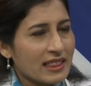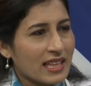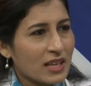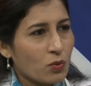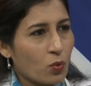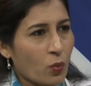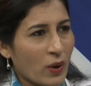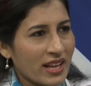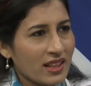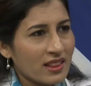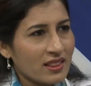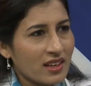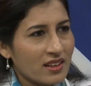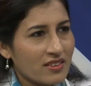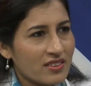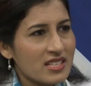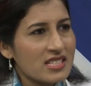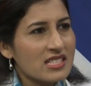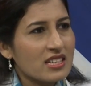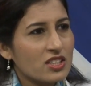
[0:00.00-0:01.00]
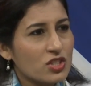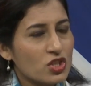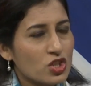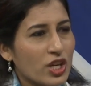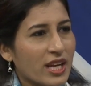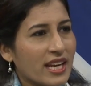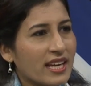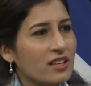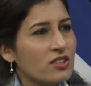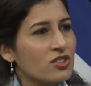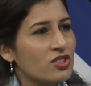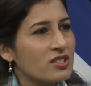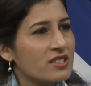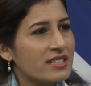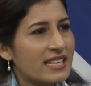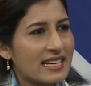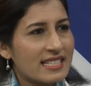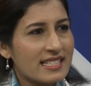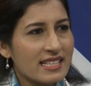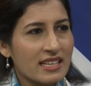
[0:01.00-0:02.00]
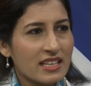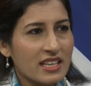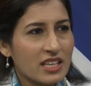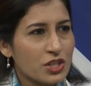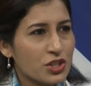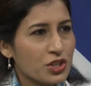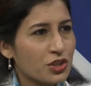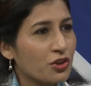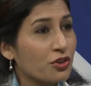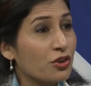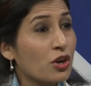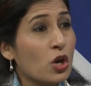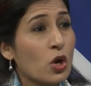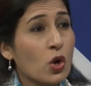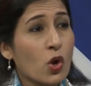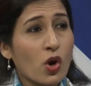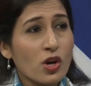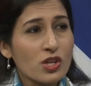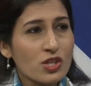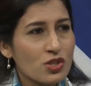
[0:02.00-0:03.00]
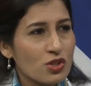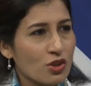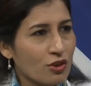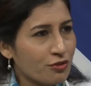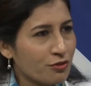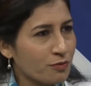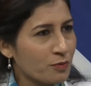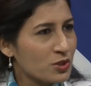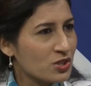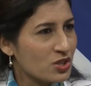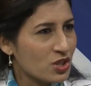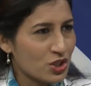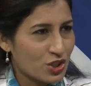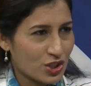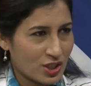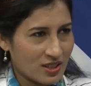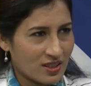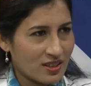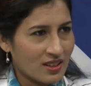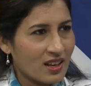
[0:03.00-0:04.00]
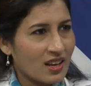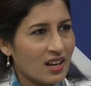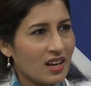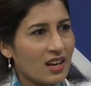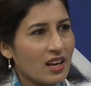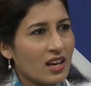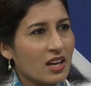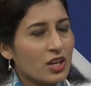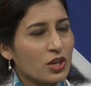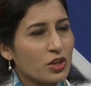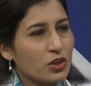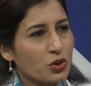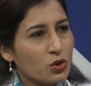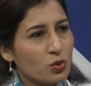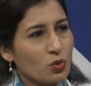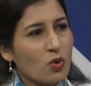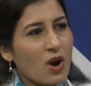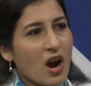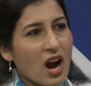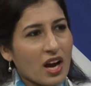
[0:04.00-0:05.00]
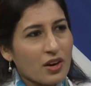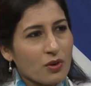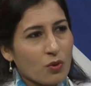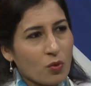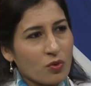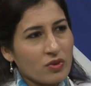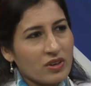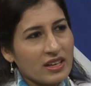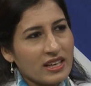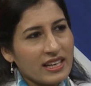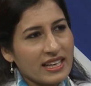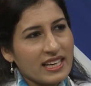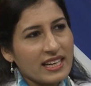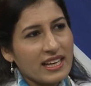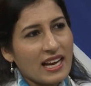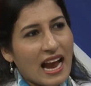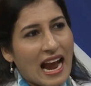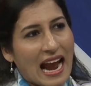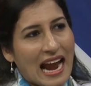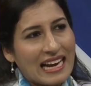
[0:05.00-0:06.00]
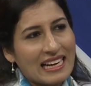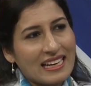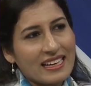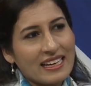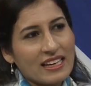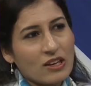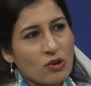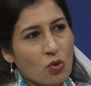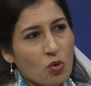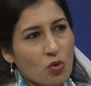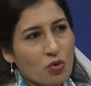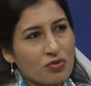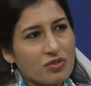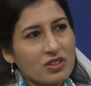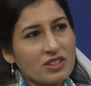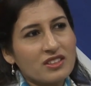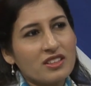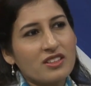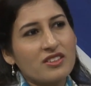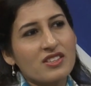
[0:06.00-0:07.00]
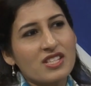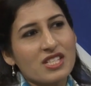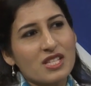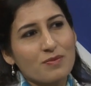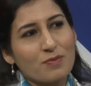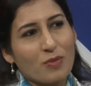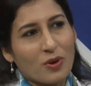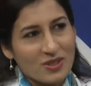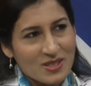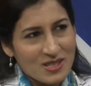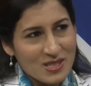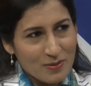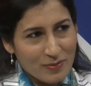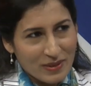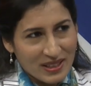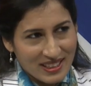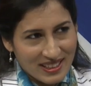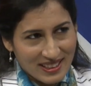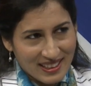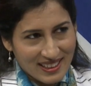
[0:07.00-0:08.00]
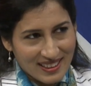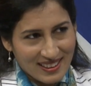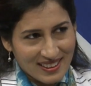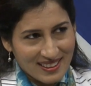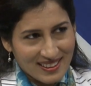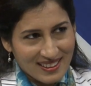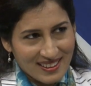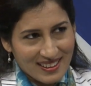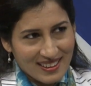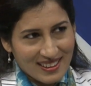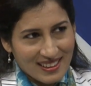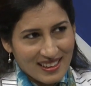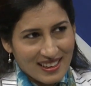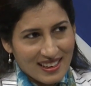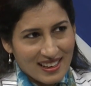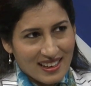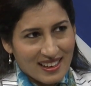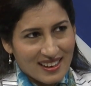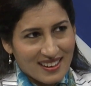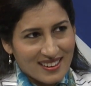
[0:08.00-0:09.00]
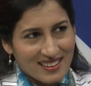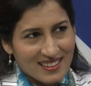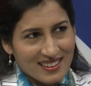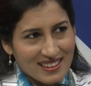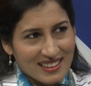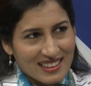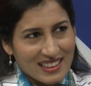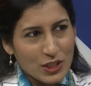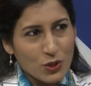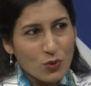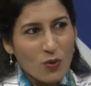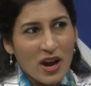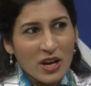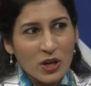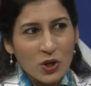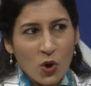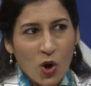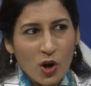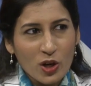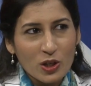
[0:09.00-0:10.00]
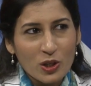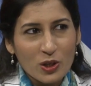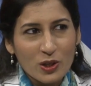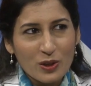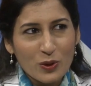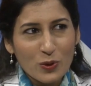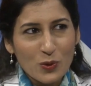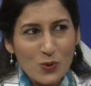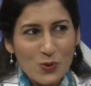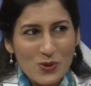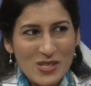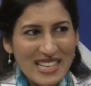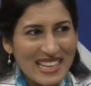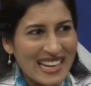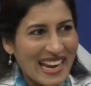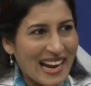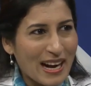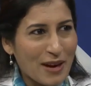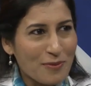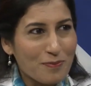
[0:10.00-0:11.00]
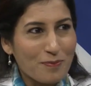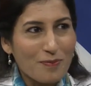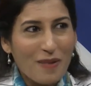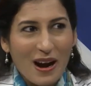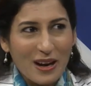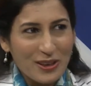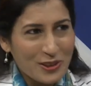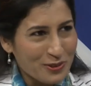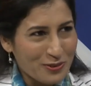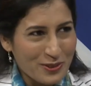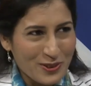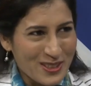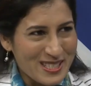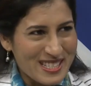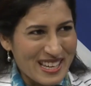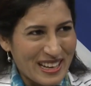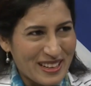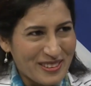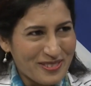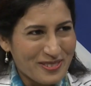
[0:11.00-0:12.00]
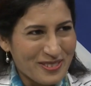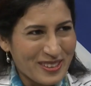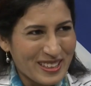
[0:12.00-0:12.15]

that when there is a change in designation or a loss of position, you are only handing over the responsibility. Right. You are not losing a part of yourself.